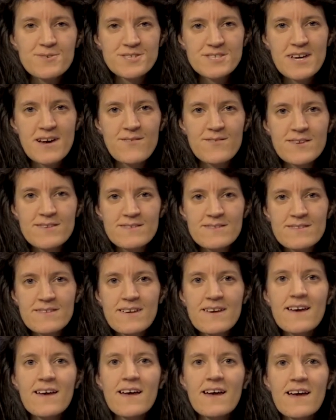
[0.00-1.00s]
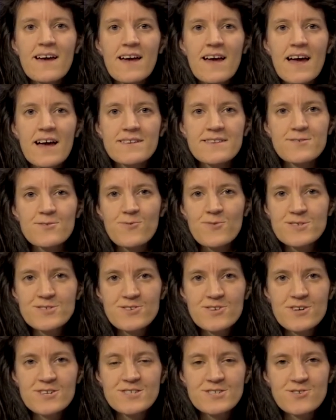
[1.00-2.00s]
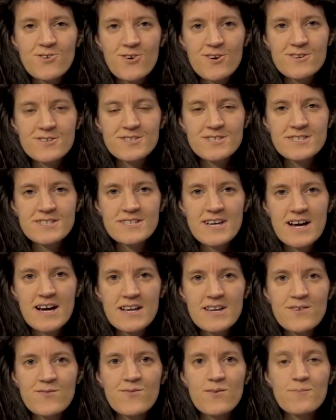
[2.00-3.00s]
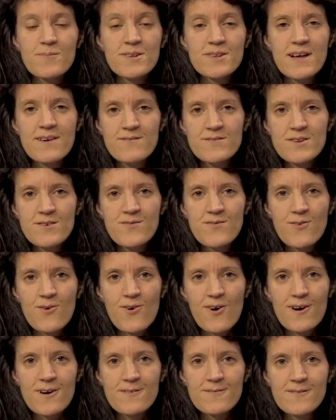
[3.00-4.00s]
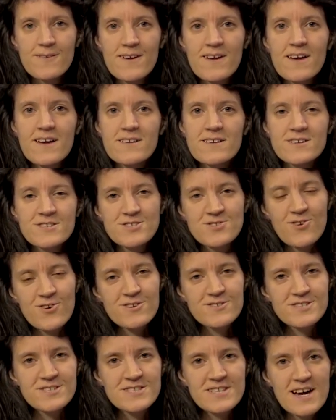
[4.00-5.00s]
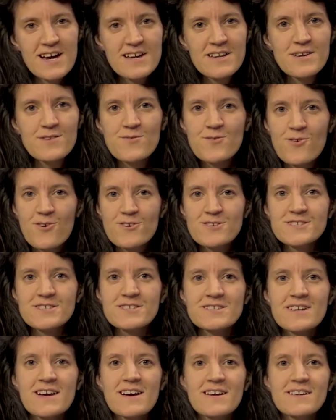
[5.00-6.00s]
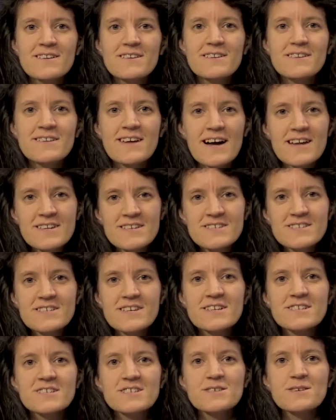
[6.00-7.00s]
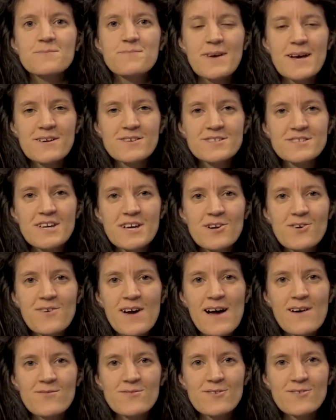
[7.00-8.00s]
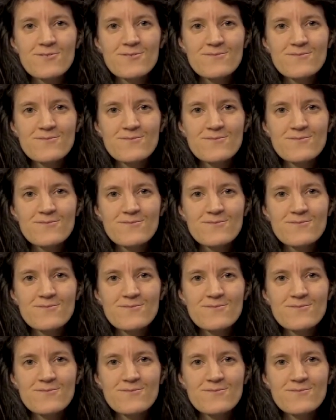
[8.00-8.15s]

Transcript: 7th at the Windsor Historical Society from 11 to 4. The Historical Society, of course, is at 96 Palisado Avenue.